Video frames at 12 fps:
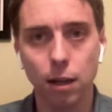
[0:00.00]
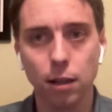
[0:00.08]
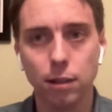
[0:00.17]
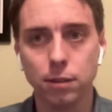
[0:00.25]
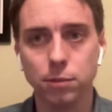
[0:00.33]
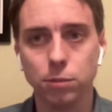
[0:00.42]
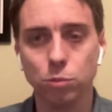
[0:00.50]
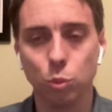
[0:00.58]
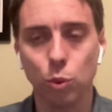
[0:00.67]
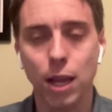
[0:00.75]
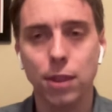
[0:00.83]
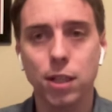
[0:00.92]
The
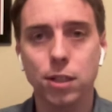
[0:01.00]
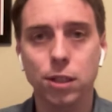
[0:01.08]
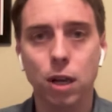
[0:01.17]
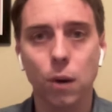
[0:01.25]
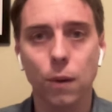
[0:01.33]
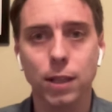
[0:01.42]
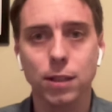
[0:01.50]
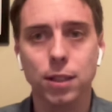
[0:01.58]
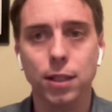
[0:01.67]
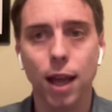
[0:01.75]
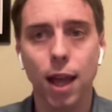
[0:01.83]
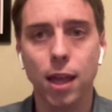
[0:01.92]
uh, way
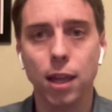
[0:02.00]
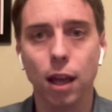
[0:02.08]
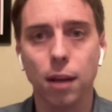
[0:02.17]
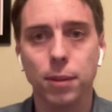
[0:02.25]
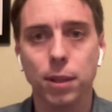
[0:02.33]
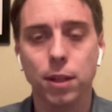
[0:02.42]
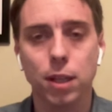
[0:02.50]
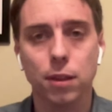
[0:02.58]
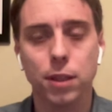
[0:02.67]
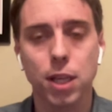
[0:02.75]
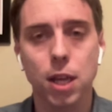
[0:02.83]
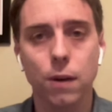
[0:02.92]
things are going
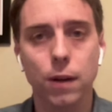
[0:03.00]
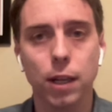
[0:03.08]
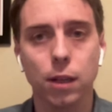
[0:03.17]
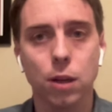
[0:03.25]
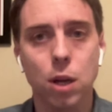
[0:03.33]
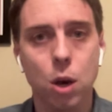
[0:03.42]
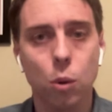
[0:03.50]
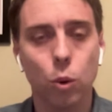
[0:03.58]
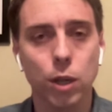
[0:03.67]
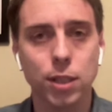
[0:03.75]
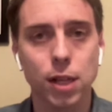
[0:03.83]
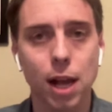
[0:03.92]
today, I mean, the, the
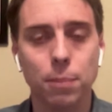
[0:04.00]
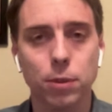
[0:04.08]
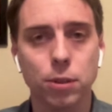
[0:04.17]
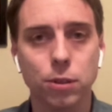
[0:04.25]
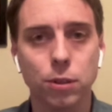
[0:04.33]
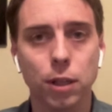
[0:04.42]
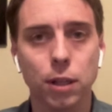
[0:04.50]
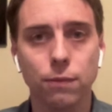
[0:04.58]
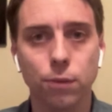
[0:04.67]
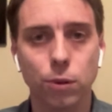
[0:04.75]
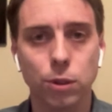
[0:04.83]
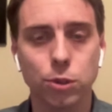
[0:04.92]
hearing was an
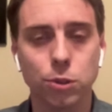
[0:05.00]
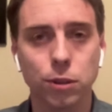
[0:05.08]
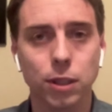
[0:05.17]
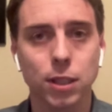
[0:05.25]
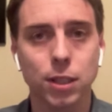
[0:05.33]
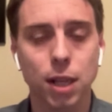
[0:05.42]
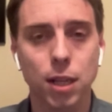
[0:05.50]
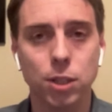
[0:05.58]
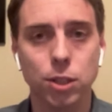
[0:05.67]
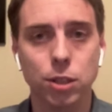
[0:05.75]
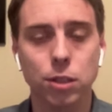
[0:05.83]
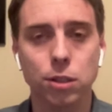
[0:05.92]
opportunity for
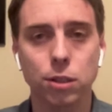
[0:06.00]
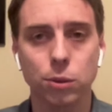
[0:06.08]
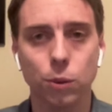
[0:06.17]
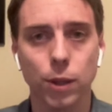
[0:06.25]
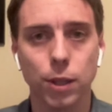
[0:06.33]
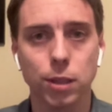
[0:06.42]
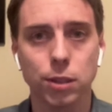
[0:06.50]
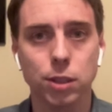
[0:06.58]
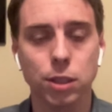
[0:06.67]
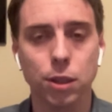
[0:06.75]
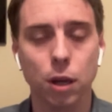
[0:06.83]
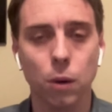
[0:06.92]
Julian Assange's
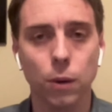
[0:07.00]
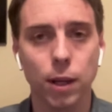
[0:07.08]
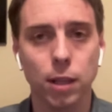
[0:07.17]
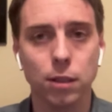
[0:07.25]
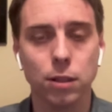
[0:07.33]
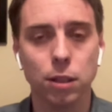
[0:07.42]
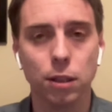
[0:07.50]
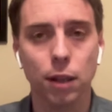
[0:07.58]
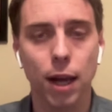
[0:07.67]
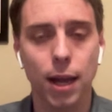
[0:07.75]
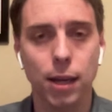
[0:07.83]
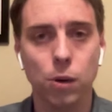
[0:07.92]
lawyers to go
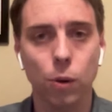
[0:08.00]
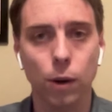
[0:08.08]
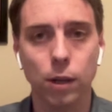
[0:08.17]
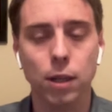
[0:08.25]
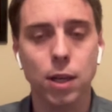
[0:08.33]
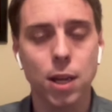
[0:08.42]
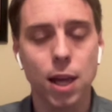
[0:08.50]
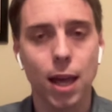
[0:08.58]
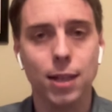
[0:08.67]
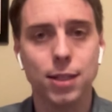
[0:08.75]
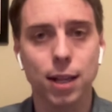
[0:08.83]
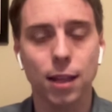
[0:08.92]
into the high court
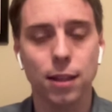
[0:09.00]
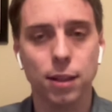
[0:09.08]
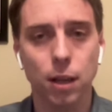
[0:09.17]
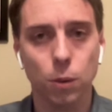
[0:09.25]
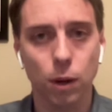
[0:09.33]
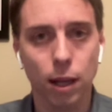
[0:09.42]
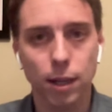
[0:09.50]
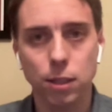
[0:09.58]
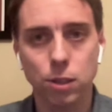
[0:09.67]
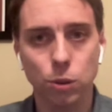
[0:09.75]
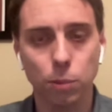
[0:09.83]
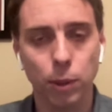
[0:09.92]
and say that they would
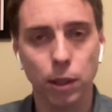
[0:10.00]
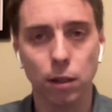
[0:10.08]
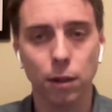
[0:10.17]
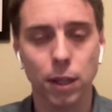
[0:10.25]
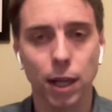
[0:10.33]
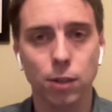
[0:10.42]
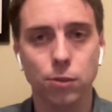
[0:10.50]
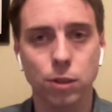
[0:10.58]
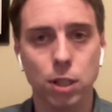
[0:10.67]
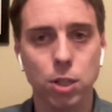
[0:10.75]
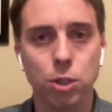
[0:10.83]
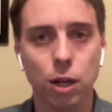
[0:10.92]
like to appeal the
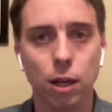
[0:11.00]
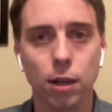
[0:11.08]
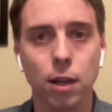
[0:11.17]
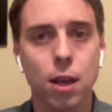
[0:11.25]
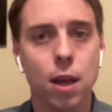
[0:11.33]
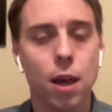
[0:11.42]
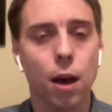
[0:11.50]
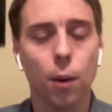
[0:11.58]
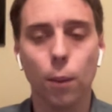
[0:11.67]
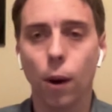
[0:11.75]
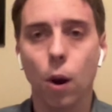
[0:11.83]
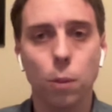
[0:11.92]
extradition. Uh,
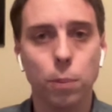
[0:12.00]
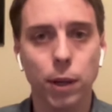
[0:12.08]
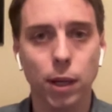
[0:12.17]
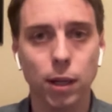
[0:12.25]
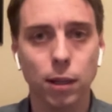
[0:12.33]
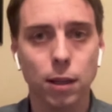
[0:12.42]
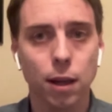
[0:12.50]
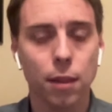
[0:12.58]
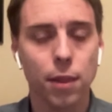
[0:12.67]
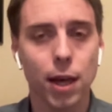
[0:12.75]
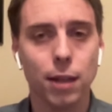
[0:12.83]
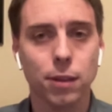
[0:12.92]
we're hoping
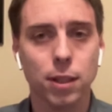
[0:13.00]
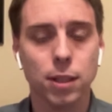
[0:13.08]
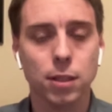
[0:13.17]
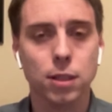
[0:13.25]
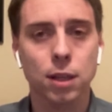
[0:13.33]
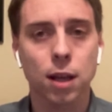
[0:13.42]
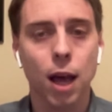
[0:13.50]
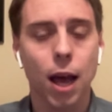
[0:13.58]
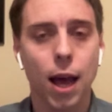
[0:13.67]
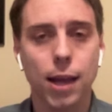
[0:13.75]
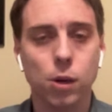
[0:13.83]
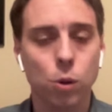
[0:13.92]
that this
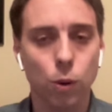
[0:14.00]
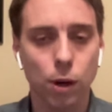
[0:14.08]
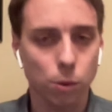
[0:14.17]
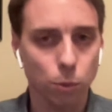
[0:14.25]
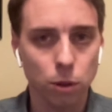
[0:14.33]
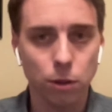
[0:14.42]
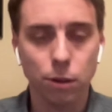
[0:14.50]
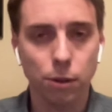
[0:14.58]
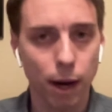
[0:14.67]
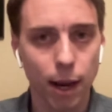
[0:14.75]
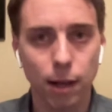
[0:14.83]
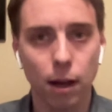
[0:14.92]
high court will
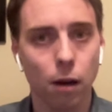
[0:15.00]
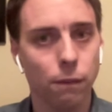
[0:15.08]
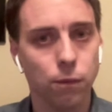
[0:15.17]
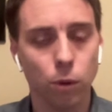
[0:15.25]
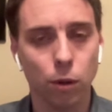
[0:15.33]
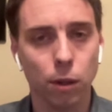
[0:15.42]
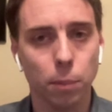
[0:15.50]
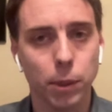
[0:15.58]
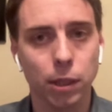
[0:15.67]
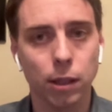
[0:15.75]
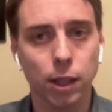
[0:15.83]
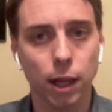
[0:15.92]
grant a full appeal,
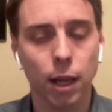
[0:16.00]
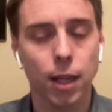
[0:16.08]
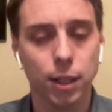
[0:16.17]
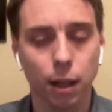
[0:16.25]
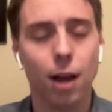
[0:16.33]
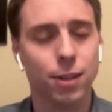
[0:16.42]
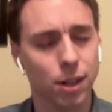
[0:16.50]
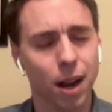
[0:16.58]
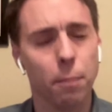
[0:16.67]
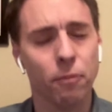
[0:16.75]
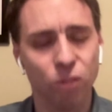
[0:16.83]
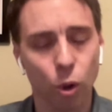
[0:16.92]
he- sorry, a
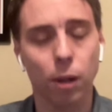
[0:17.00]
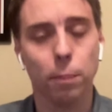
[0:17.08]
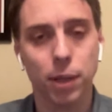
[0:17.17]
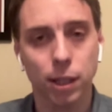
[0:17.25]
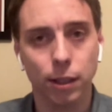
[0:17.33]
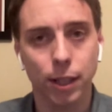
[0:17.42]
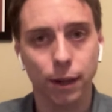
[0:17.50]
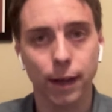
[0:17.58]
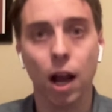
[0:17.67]
full appeal hearing.